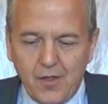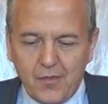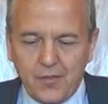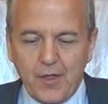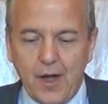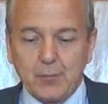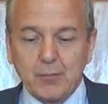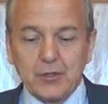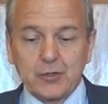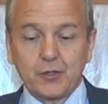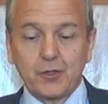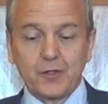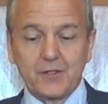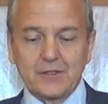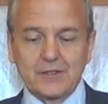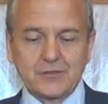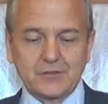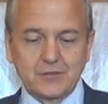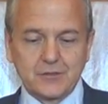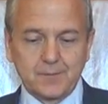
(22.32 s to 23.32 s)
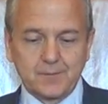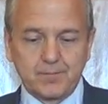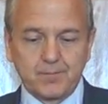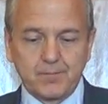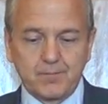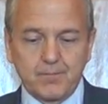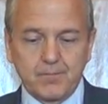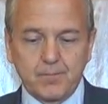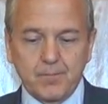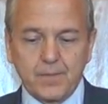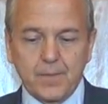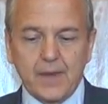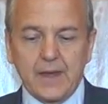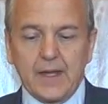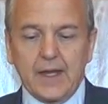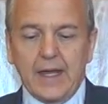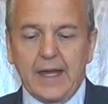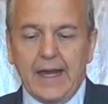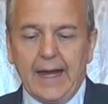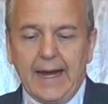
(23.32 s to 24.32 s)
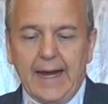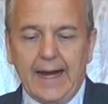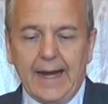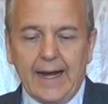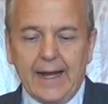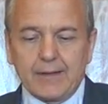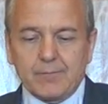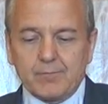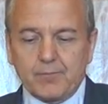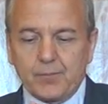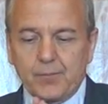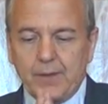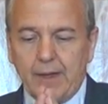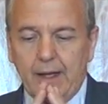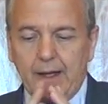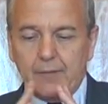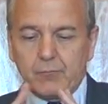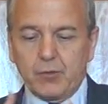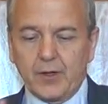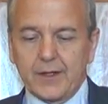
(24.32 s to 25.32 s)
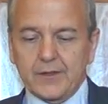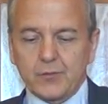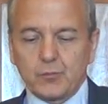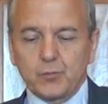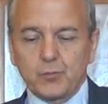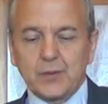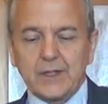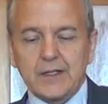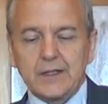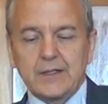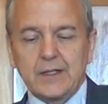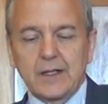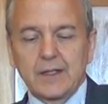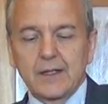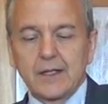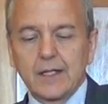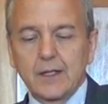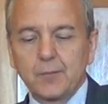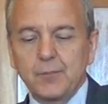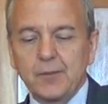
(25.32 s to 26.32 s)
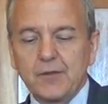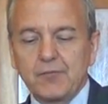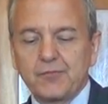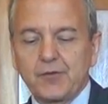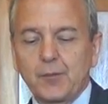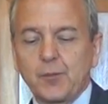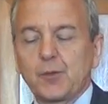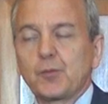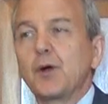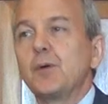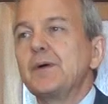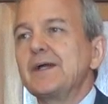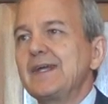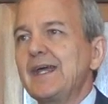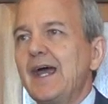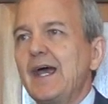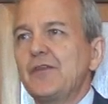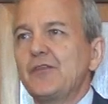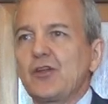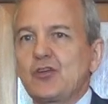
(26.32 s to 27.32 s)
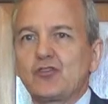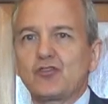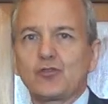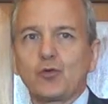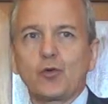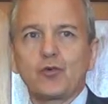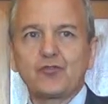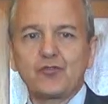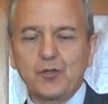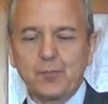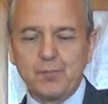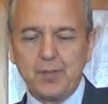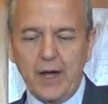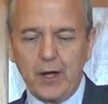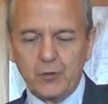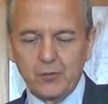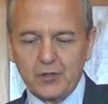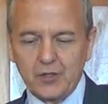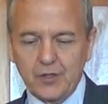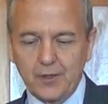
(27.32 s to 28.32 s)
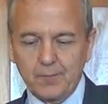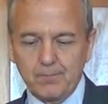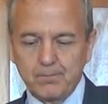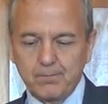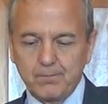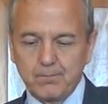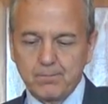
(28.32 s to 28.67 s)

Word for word: Thaumaturgus. And I want to read a little bit from a Roman Catholic source about him.